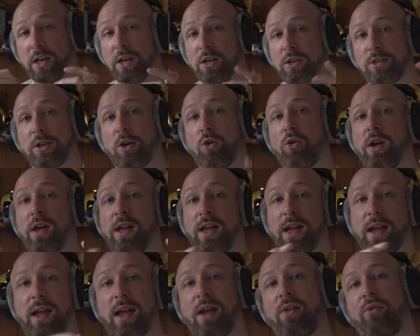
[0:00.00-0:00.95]
So
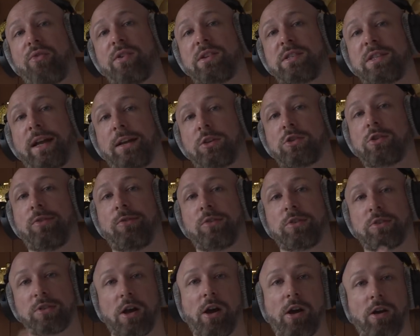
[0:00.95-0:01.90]
every section of
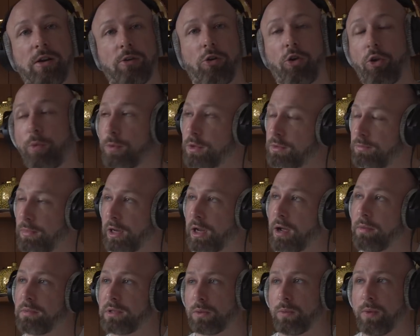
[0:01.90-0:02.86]
the song almost
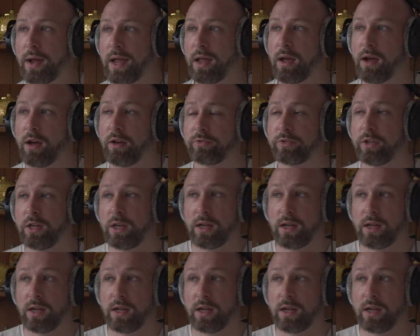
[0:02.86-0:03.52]
becomes a way of